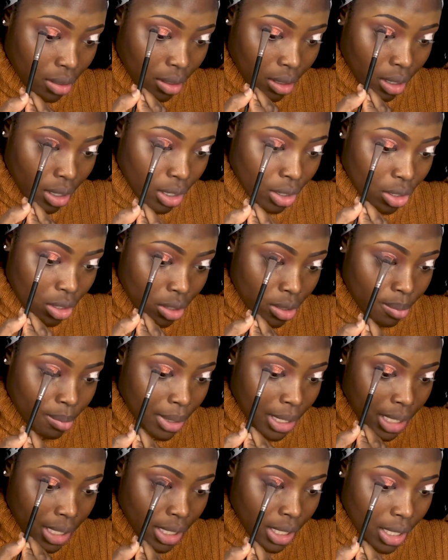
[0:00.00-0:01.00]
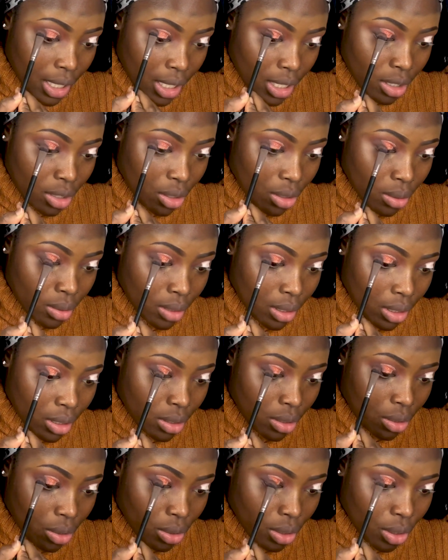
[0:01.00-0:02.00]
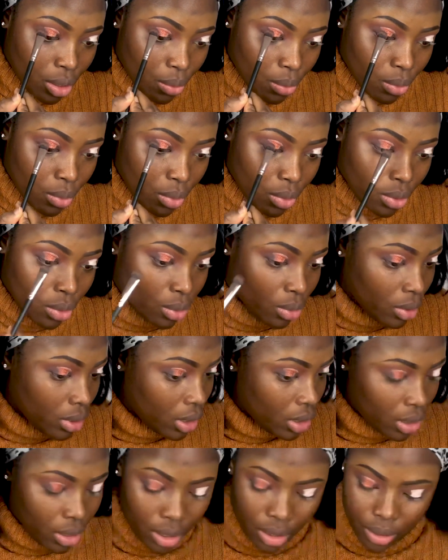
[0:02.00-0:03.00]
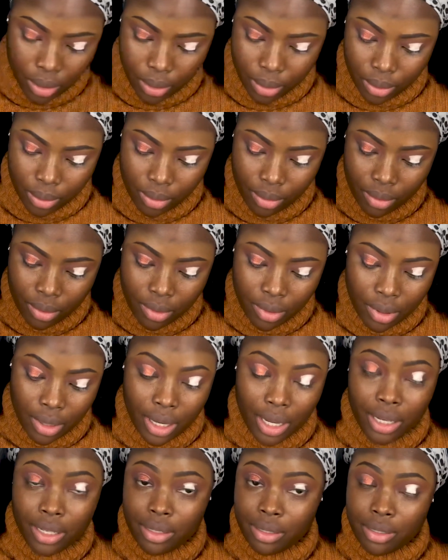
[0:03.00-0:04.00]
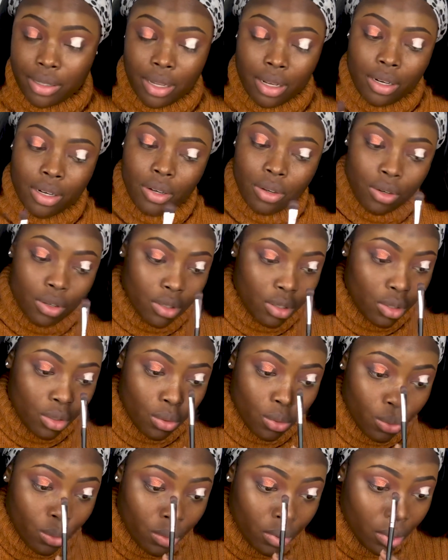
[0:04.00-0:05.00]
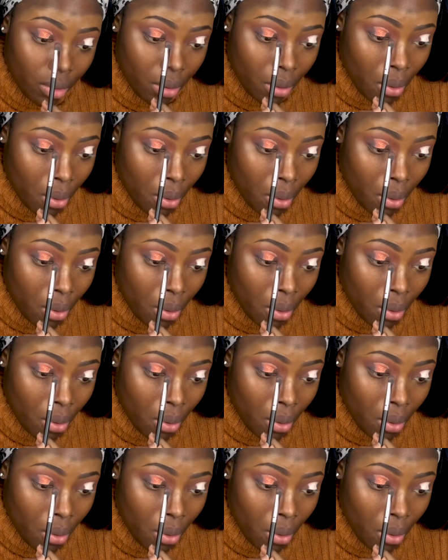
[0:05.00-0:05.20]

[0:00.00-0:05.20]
and just blend it into it so it won't look, you know, like it's standing on its own.